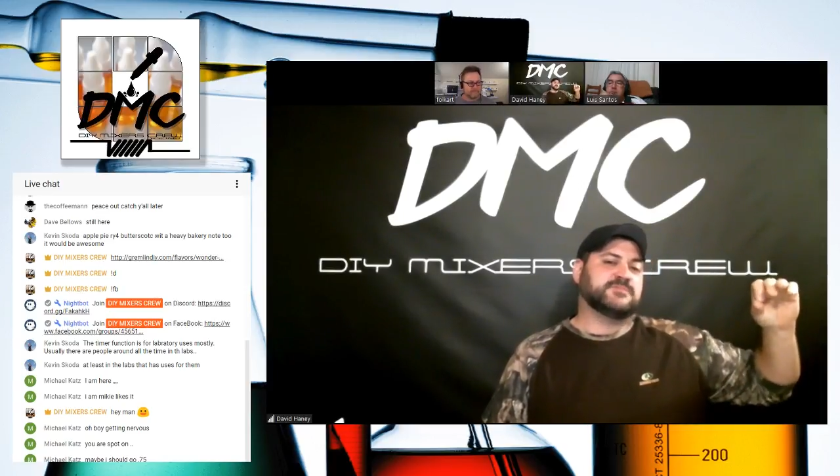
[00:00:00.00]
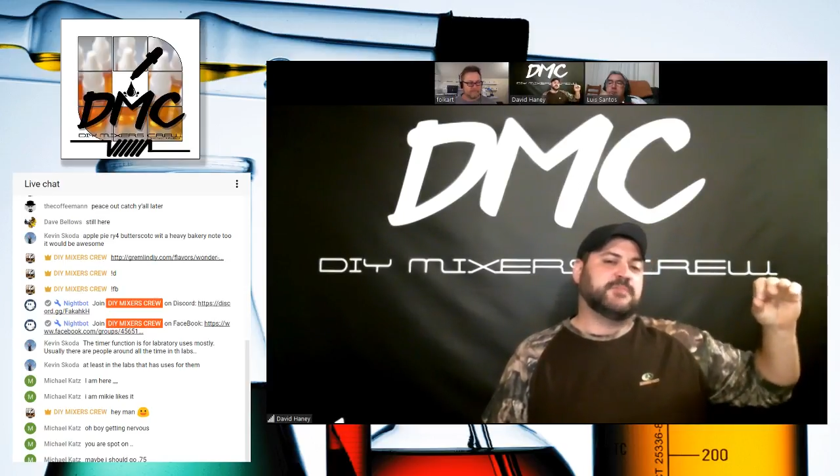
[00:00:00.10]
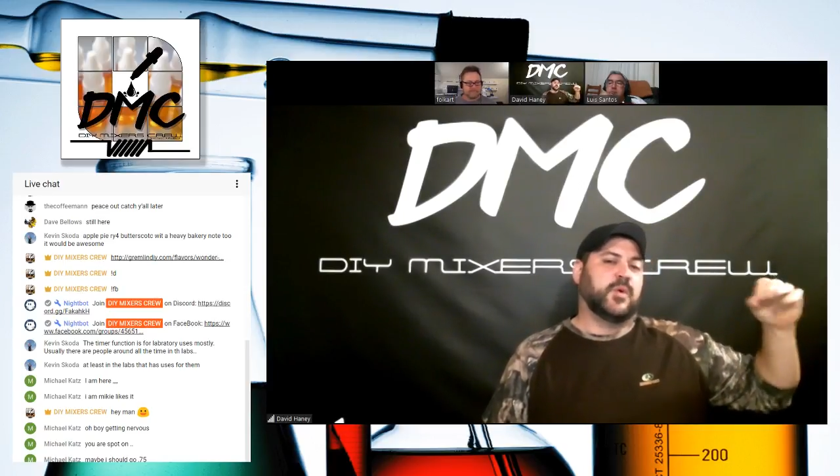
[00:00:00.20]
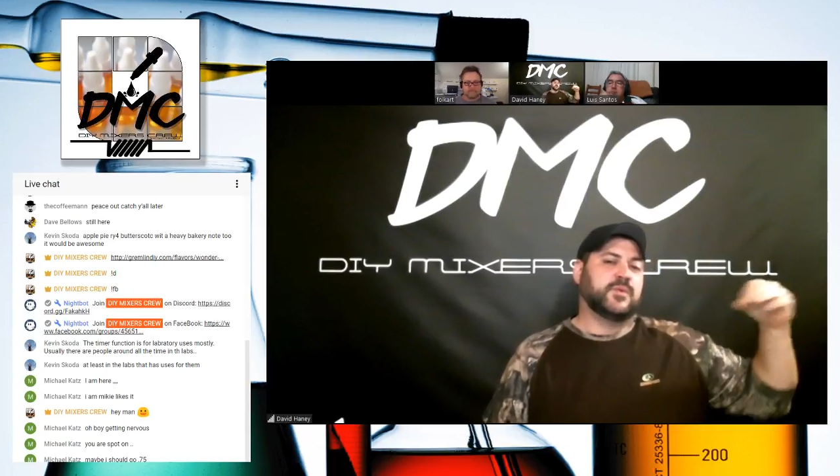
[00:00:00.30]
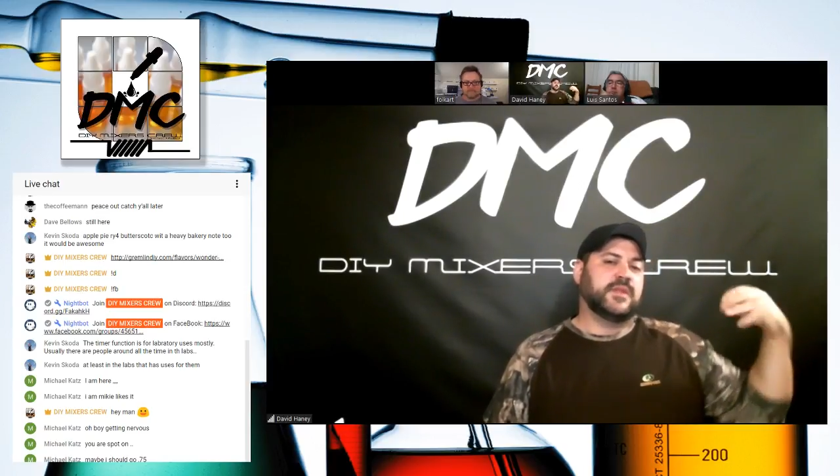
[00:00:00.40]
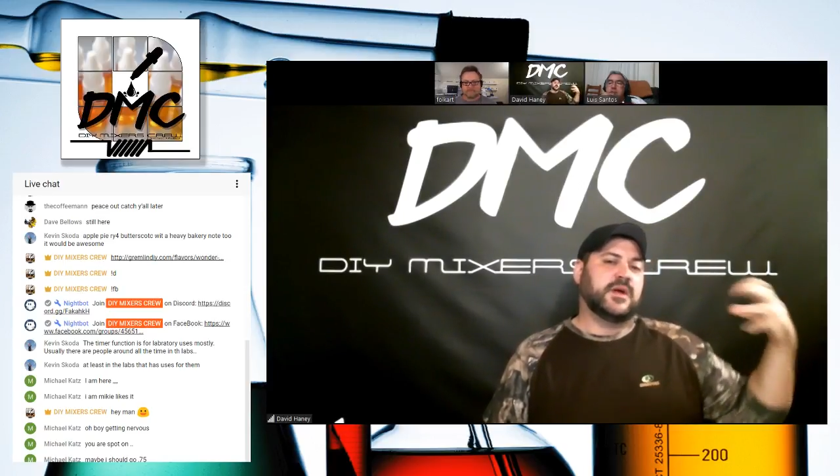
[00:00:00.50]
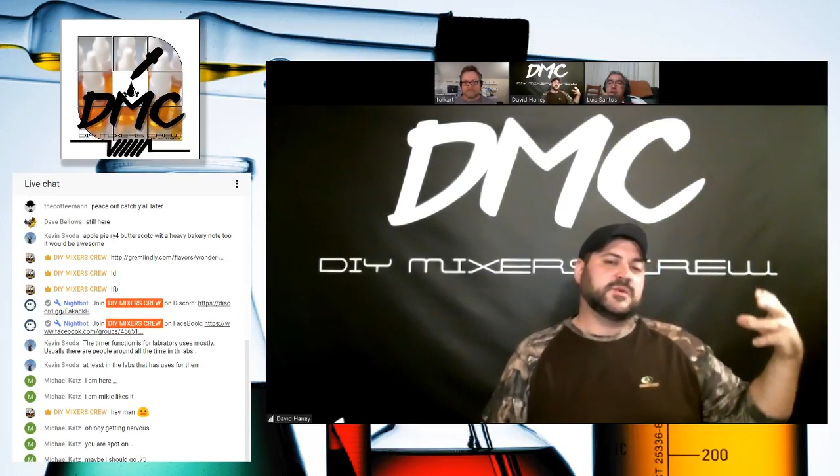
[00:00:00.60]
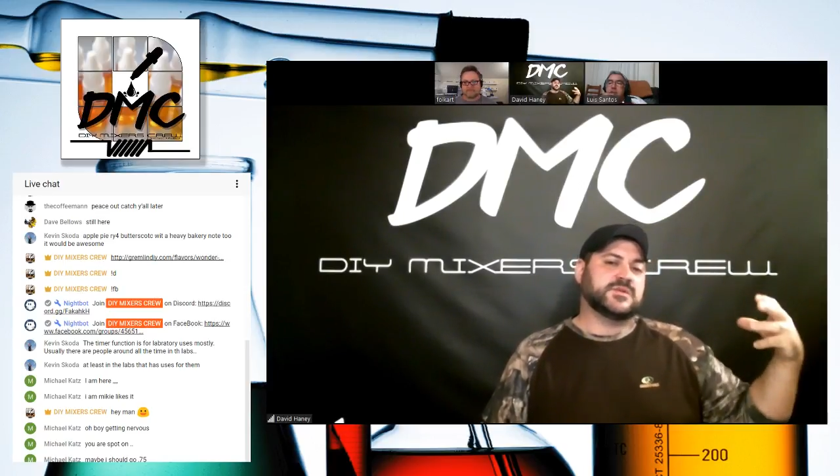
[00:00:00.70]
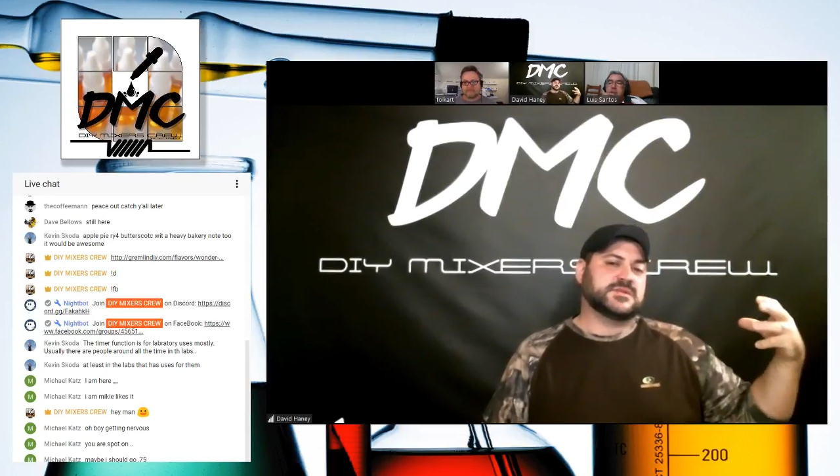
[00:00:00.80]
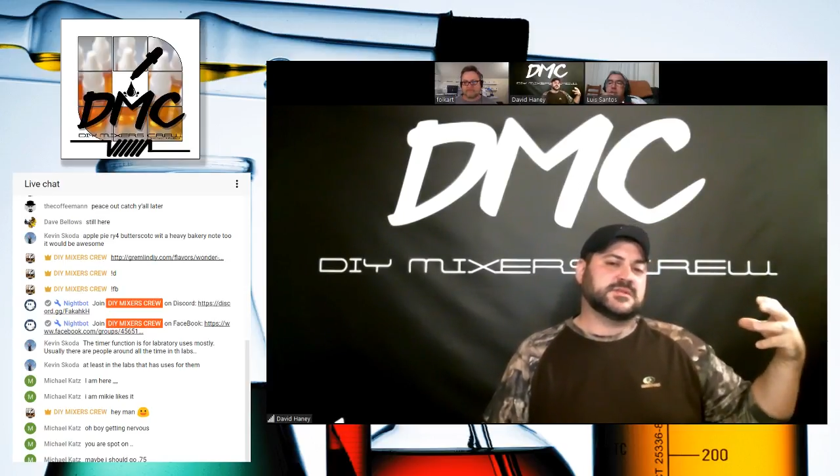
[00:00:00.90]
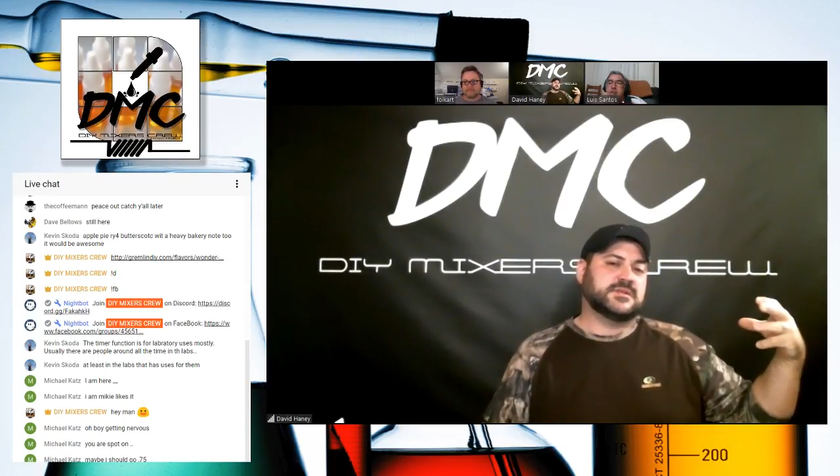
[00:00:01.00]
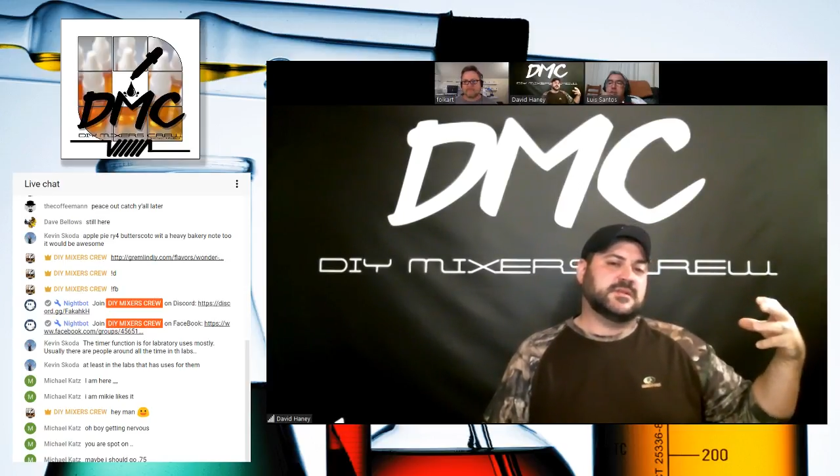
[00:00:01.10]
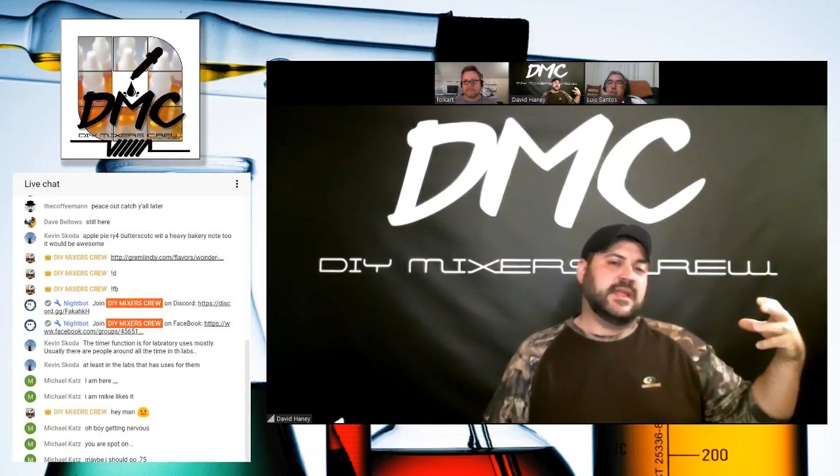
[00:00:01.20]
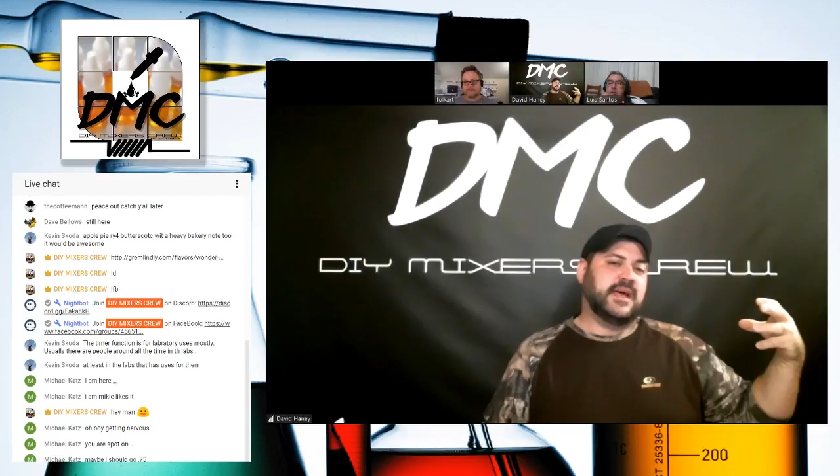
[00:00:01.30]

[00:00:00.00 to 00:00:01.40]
bold notes that